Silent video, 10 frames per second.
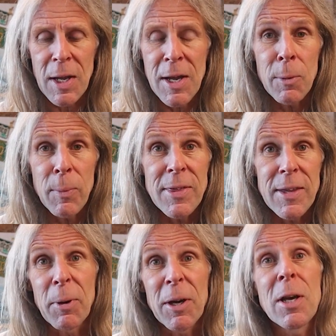And I went
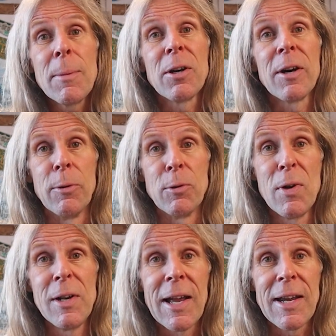there. By the time I got there, it was
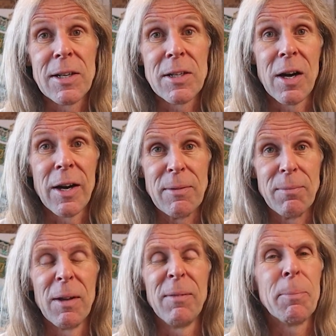really late at night
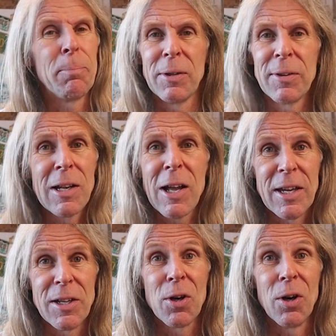and the
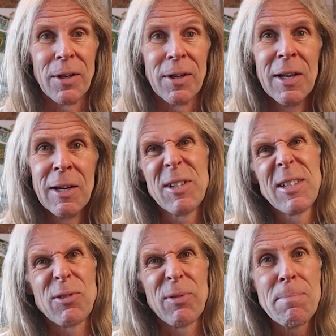light had gone, which
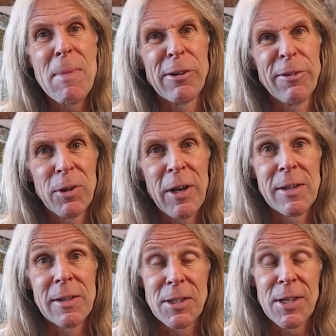doesn't really matter if you're
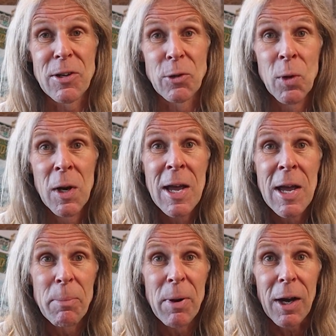going in a tunnel.
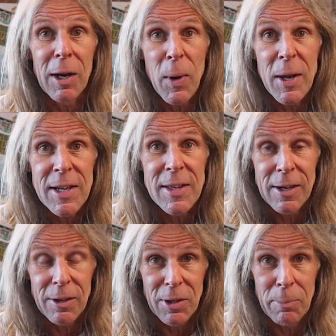But I went in
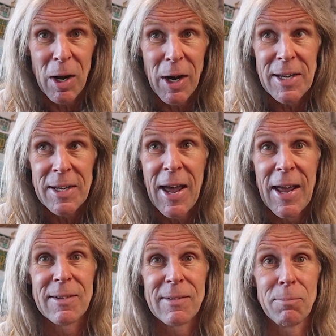there on the bike
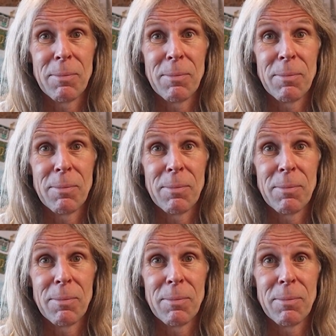and